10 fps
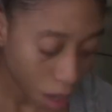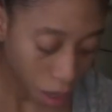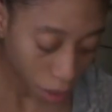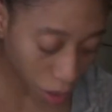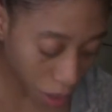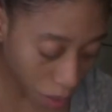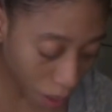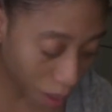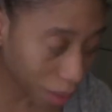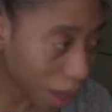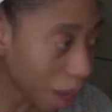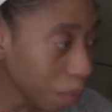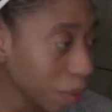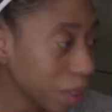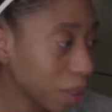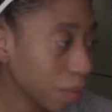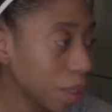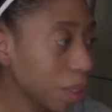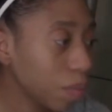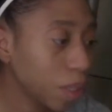So that was
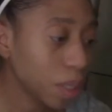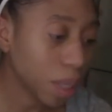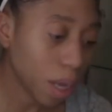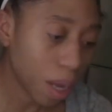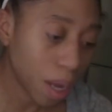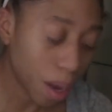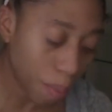what was in